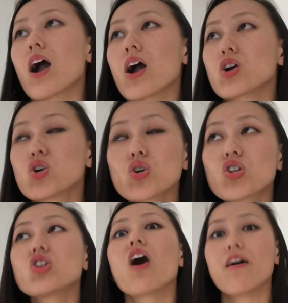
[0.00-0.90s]
could
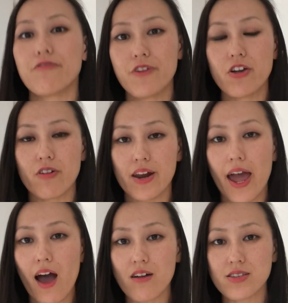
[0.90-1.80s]
not figure it
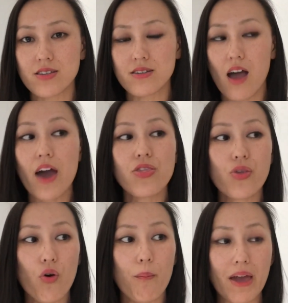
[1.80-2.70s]
out. I
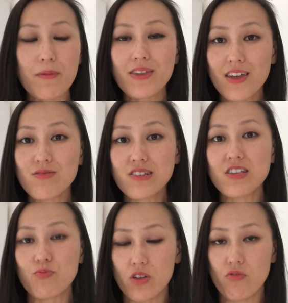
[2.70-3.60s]
thought maybe there is
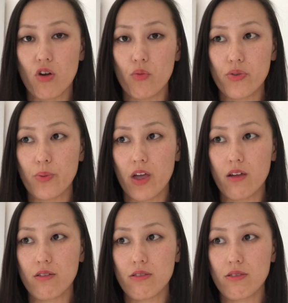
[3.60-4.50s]
something wrong with me.
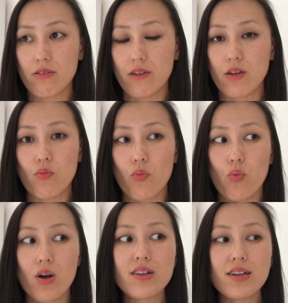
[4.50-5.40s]

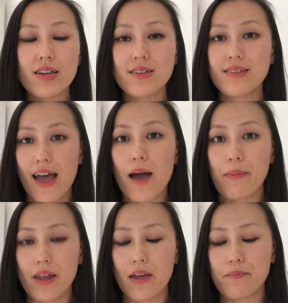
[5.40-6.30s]
What is
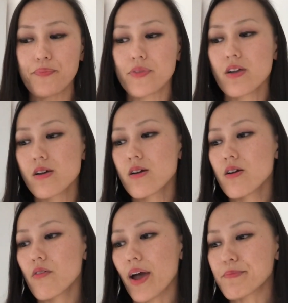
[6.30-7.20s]
happening?
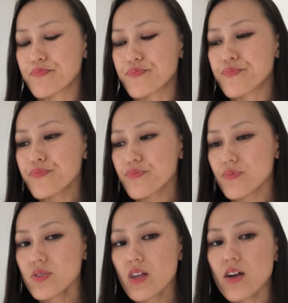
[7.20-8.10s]
Right?
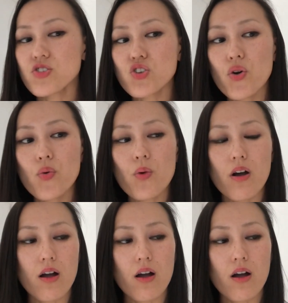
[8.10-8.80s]
So